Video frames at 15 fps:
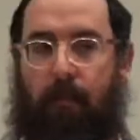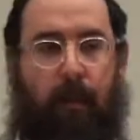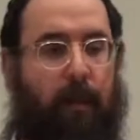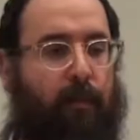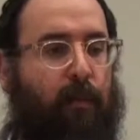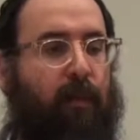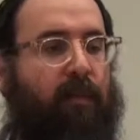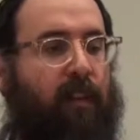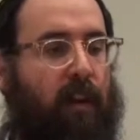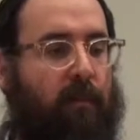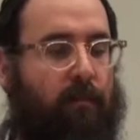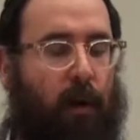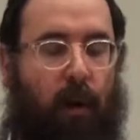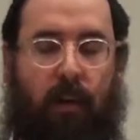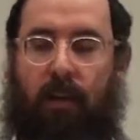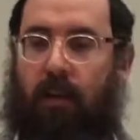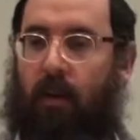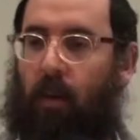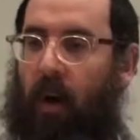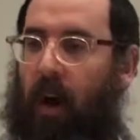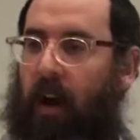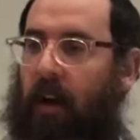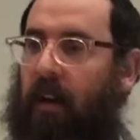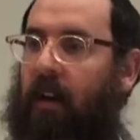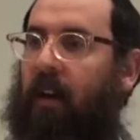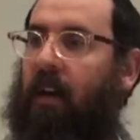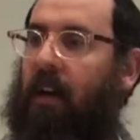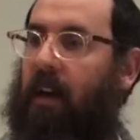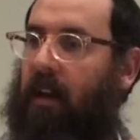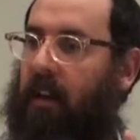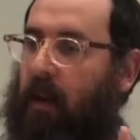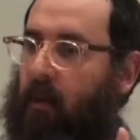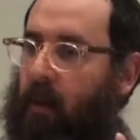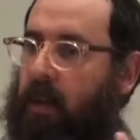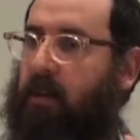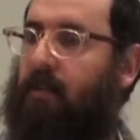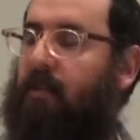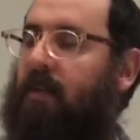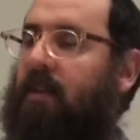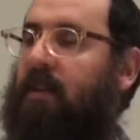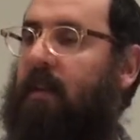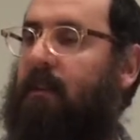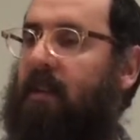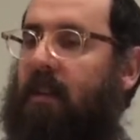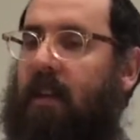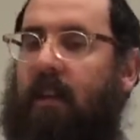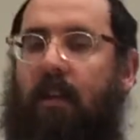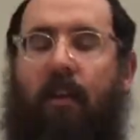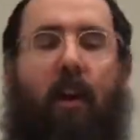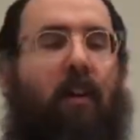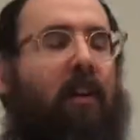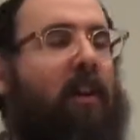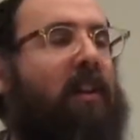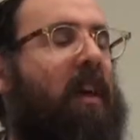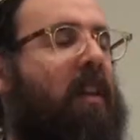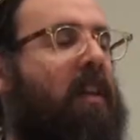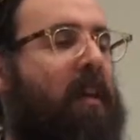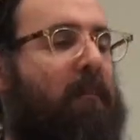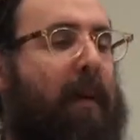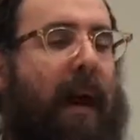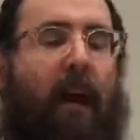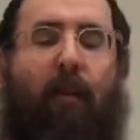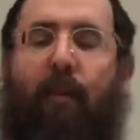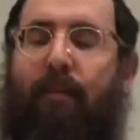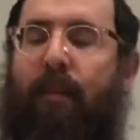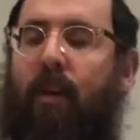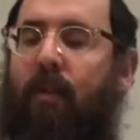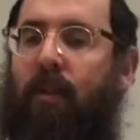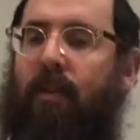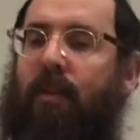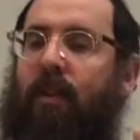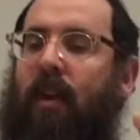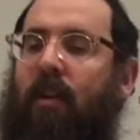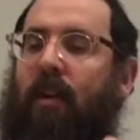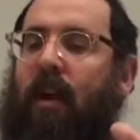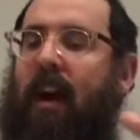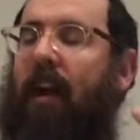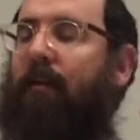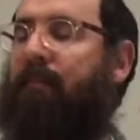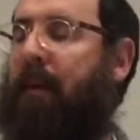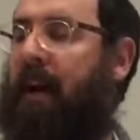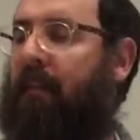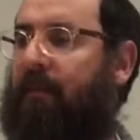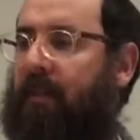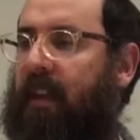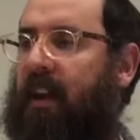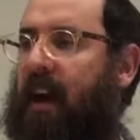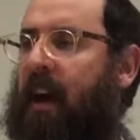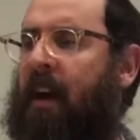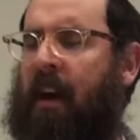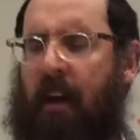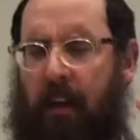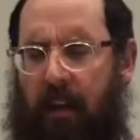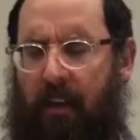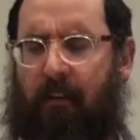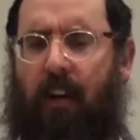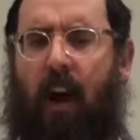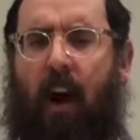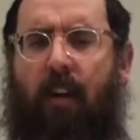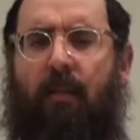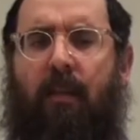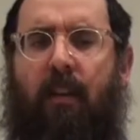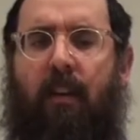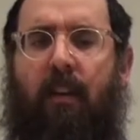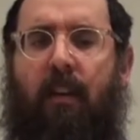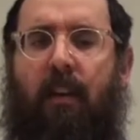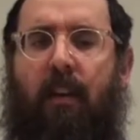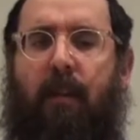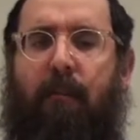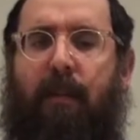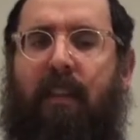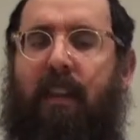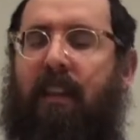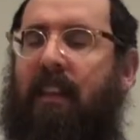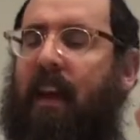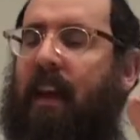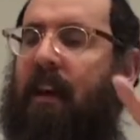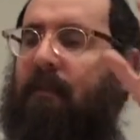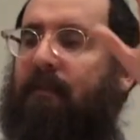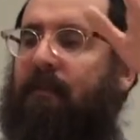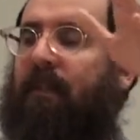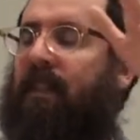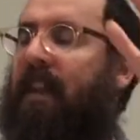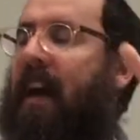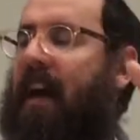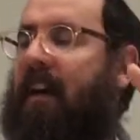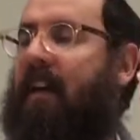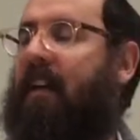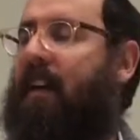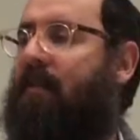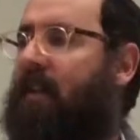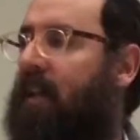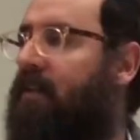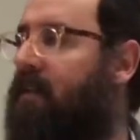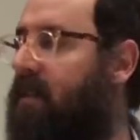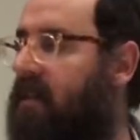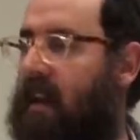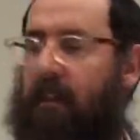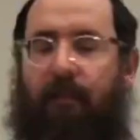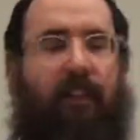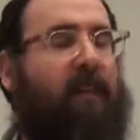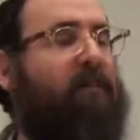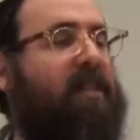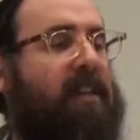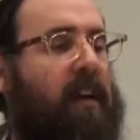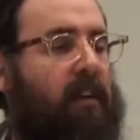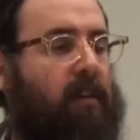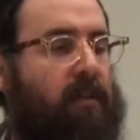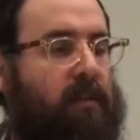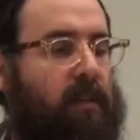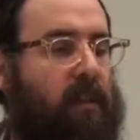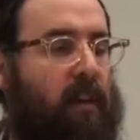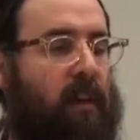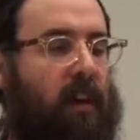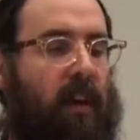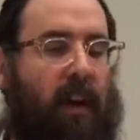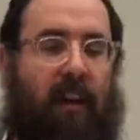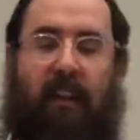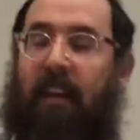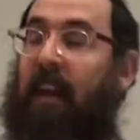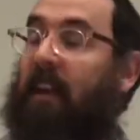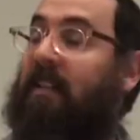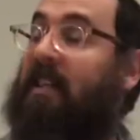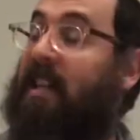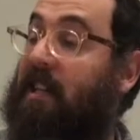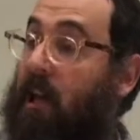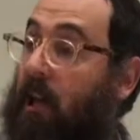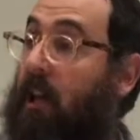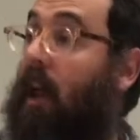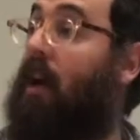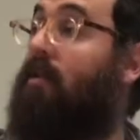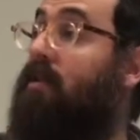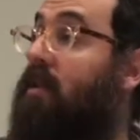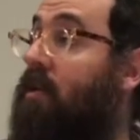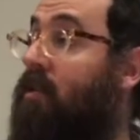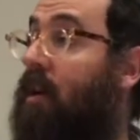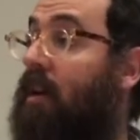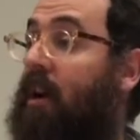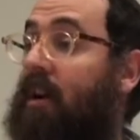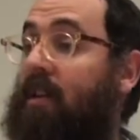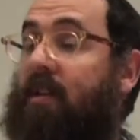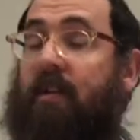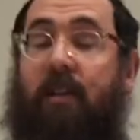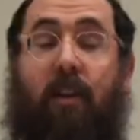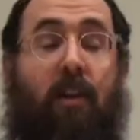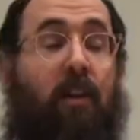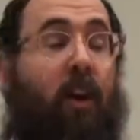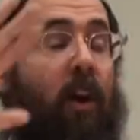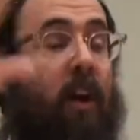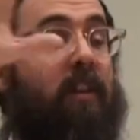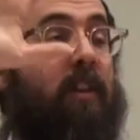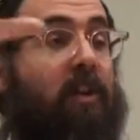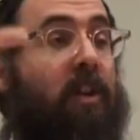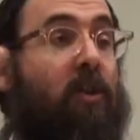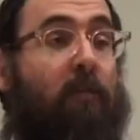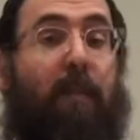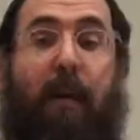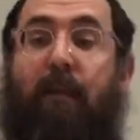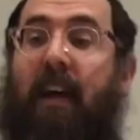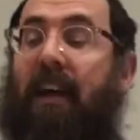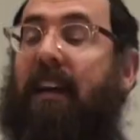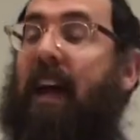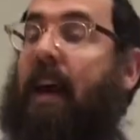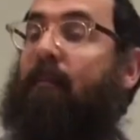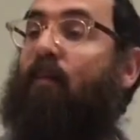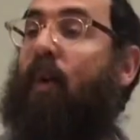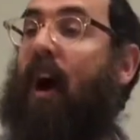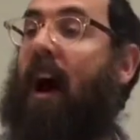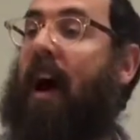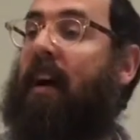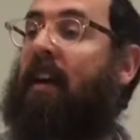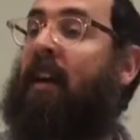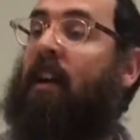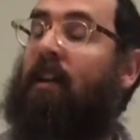People who are very modest, quiet, and they whisper in someone's ear. You don't know that they're power brokers. You don't know how powerful they are. You never know. But they're there for that, and everyone else is there for themselves. And the king says, close the doors. You're the 2 people that came. Why?